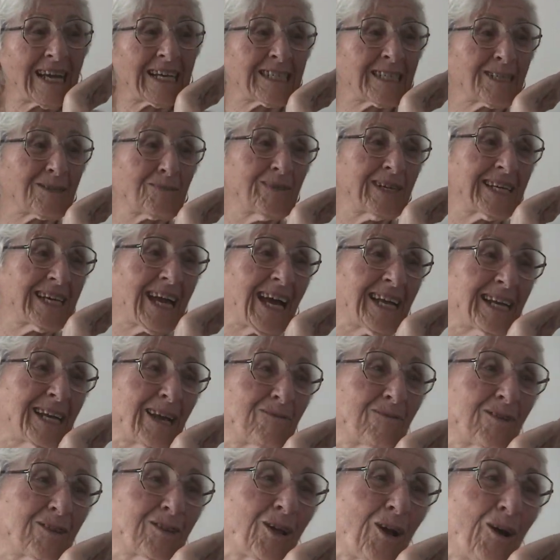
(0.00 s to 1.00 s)
asked me. I
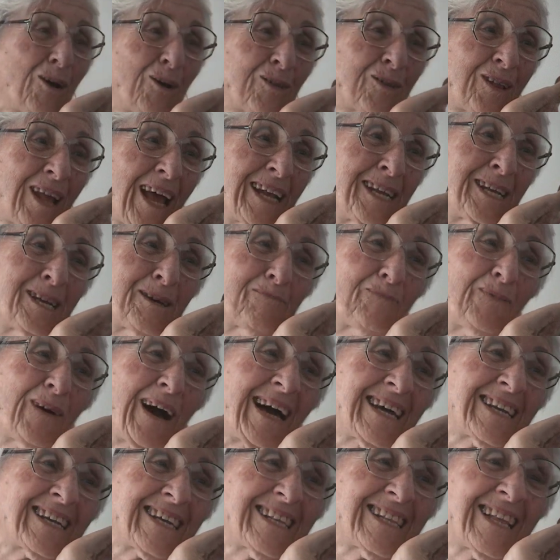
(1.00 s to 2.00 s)
never told
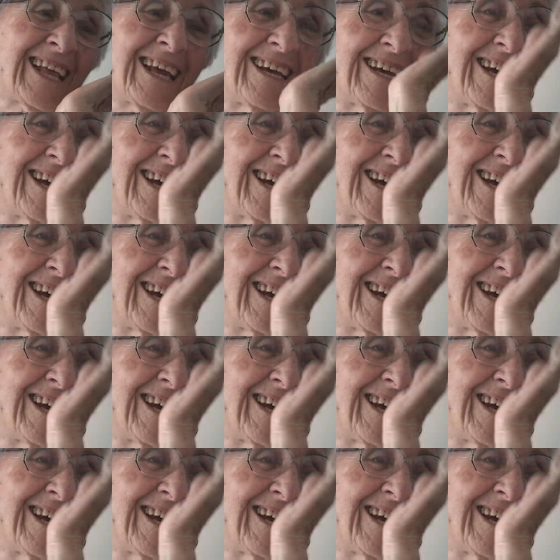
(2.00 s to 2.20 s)
anybody.